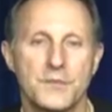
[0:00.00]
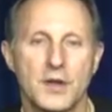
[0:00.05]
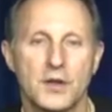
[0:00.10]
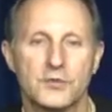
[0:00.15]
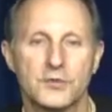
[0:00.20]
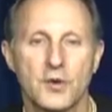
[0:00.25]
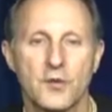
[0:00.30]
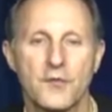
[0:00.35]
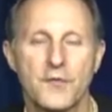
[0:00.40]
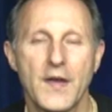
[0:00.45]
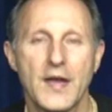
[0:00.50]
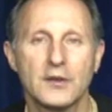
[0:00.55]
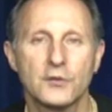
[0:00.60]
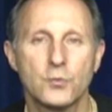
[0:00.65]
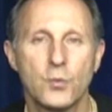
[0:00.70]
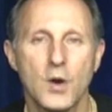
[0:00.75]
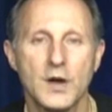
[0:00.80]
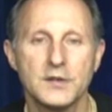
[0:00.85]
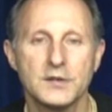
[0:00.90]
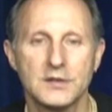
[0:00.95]
So phase
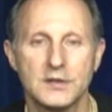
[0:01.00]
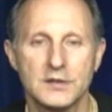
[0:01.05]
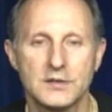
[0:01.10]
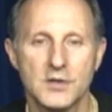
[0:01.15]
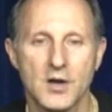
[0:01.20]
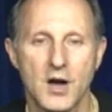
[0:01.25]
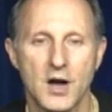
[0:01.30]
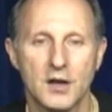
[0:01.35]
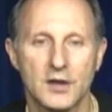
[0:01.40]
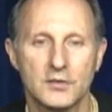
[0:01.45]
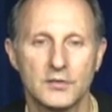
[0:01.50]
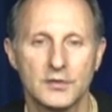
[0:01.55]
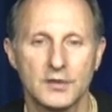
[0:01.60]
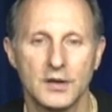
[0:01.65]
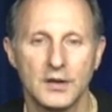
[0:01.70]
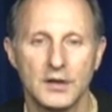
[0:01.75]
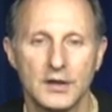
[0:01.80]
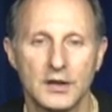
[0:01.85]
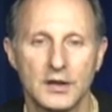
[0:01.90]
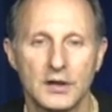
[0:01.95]
1 detox
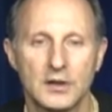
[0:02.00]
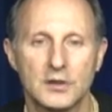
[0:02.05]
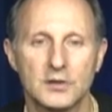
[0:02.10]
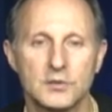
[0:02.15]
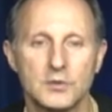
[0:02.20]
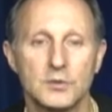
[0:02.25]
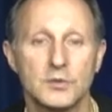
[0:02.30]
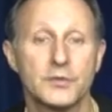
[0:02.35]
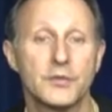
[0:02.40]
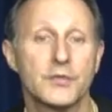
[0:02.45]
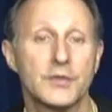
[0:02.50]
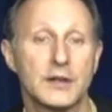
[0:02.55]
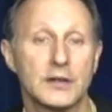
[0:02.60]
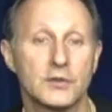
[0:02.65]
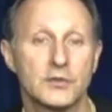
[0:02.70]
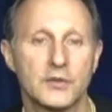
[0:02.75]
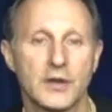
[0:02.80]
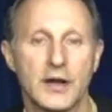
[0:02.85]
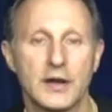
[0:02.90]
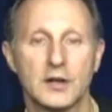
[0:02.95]
includes
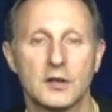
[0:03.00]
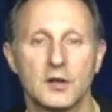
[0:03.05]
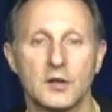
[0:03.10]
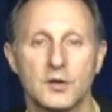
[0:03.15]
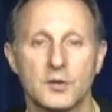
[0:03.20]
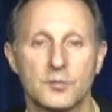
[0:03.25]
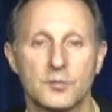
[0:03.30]
things like